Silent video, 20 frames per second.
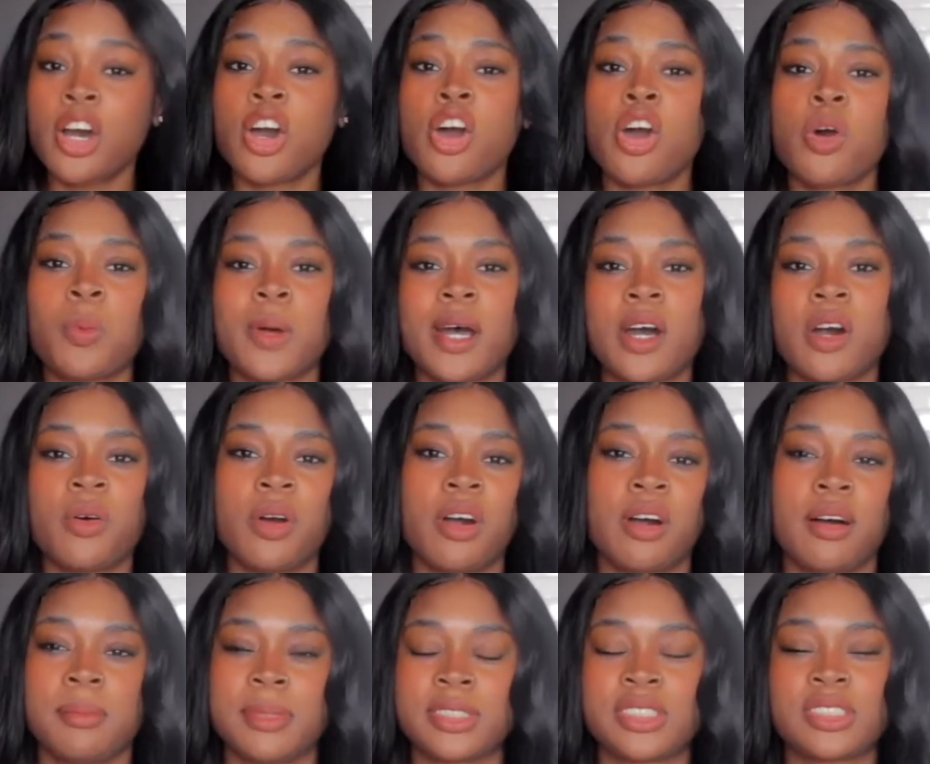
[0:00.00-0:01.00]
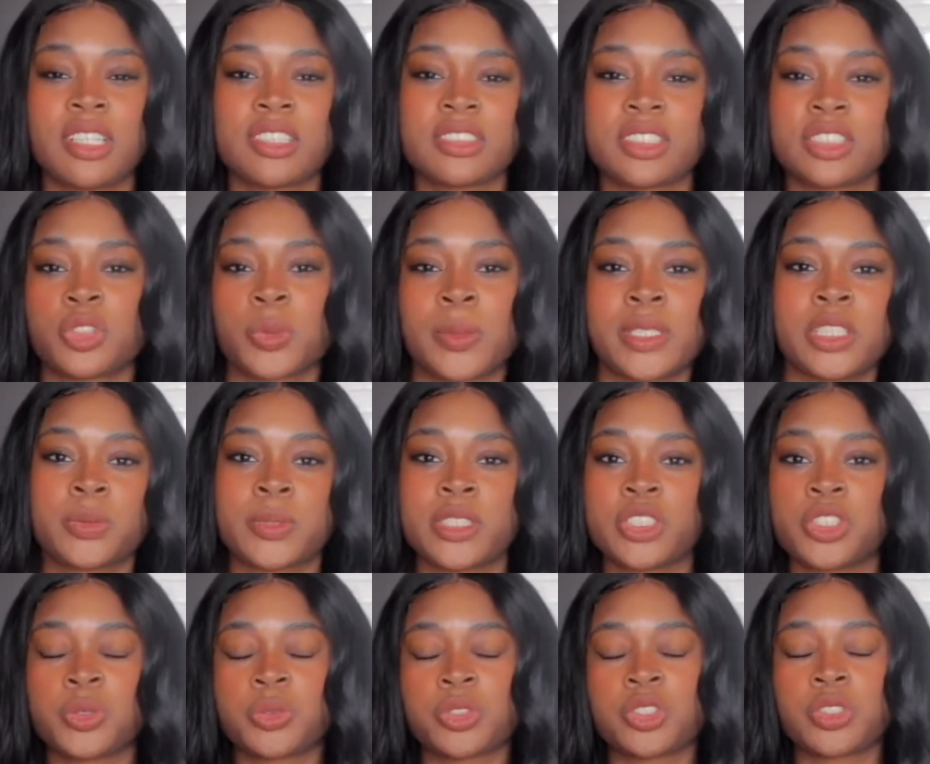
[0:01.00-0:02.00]
oh well um, it starts in
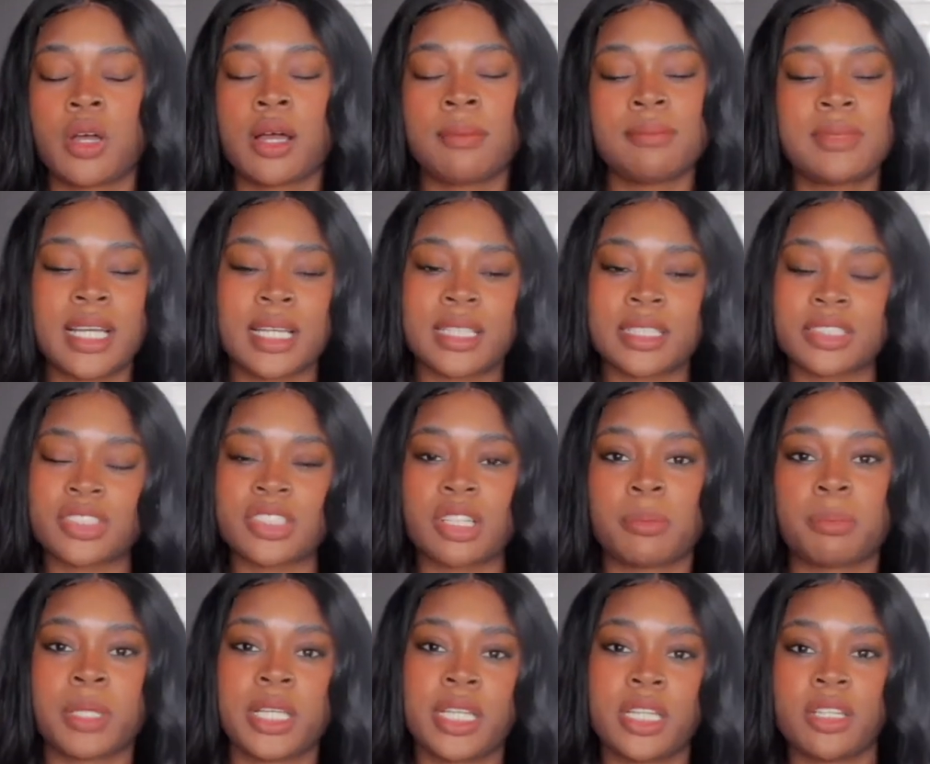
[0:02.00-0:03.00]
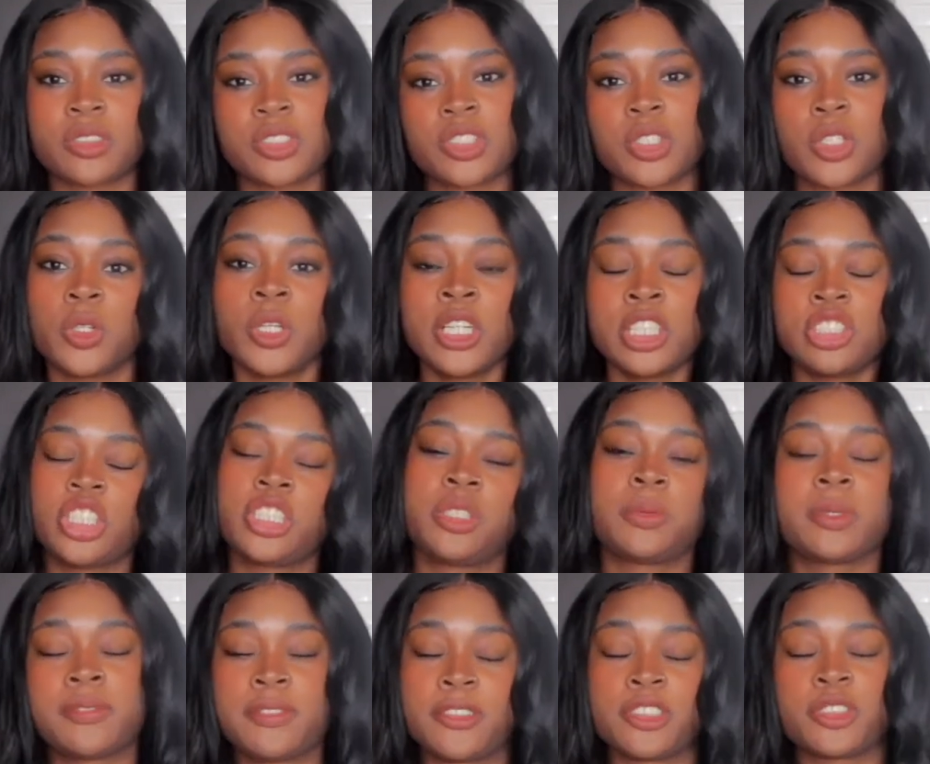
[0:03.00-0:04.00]
2022 so i'm not going to start planning until
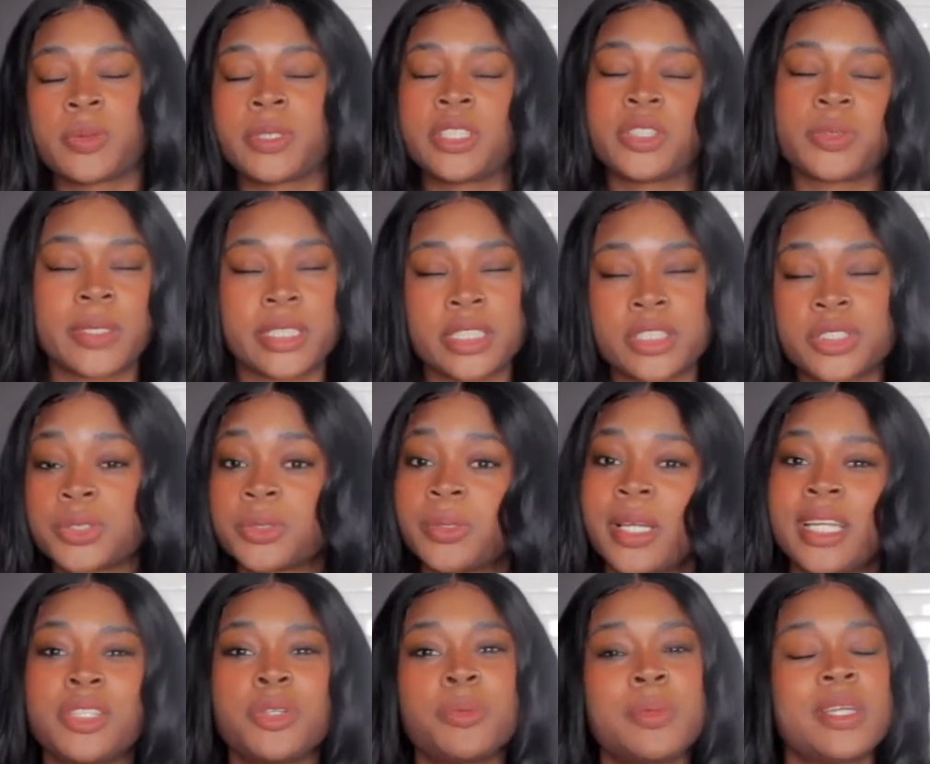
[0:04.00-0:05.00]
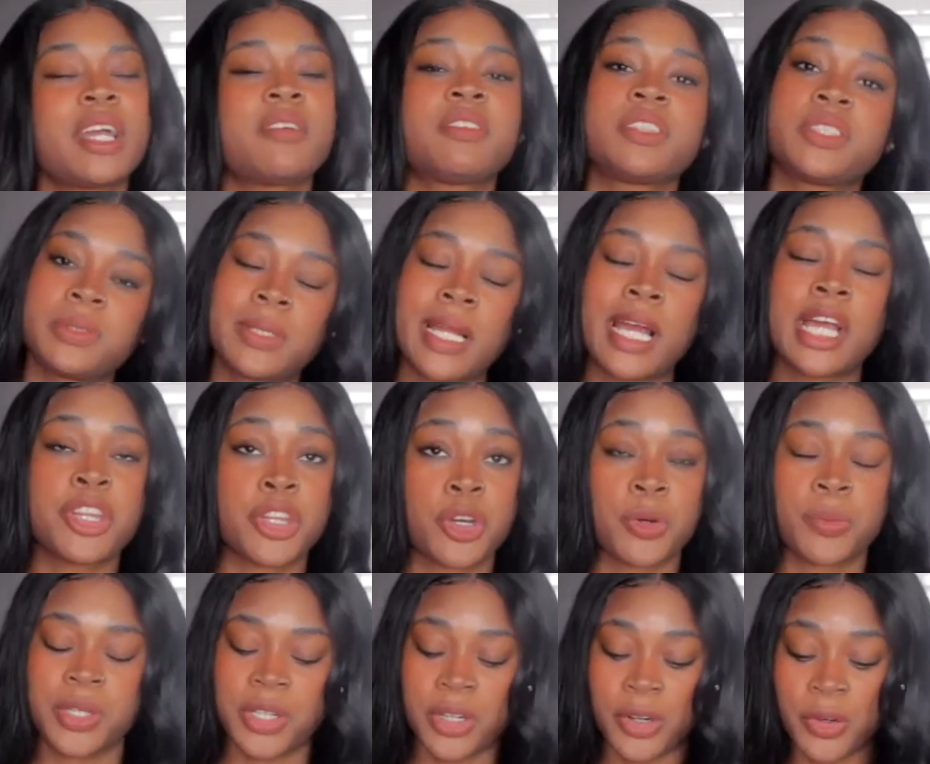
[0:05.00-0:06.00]
january 1st 2022 and do we ever do that
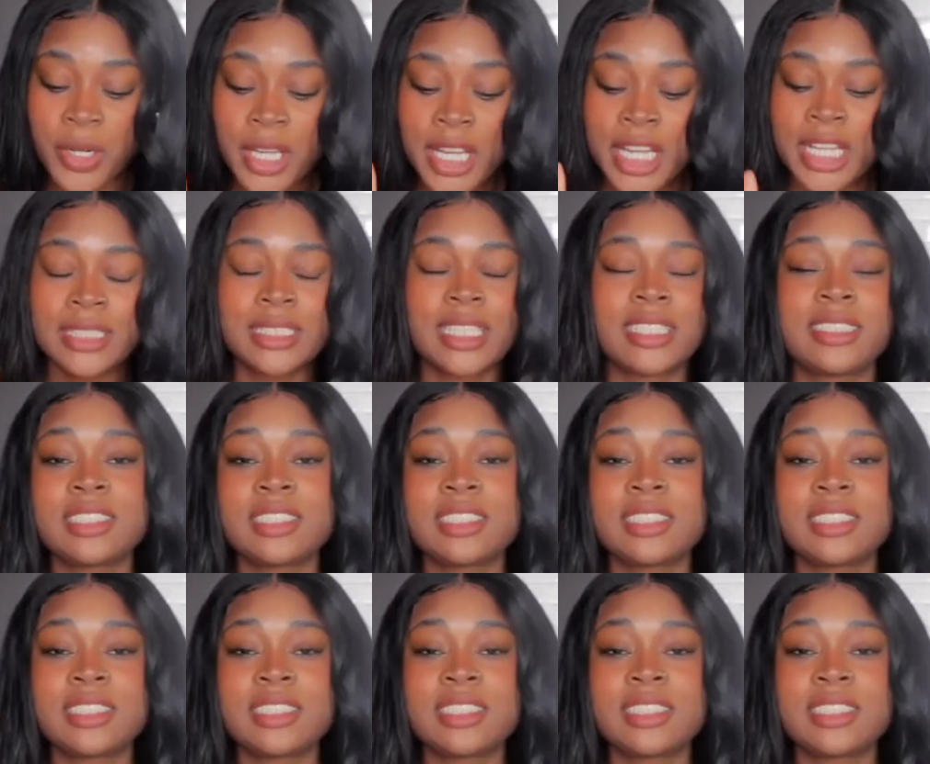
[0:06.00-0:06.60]
no we don't this